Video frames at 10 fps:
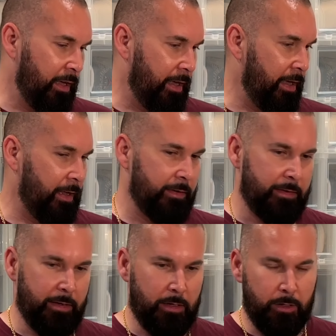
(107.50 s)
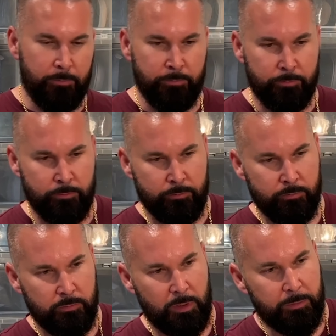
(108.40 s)
And let
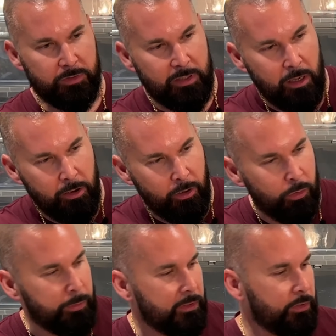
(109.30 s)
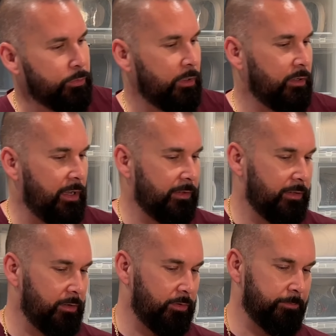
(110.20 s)
me see how I open this one, like
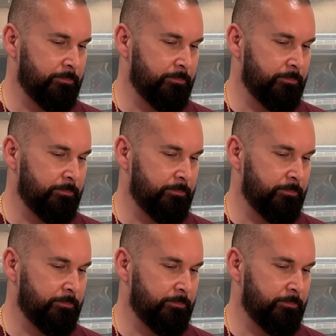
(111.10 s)
this.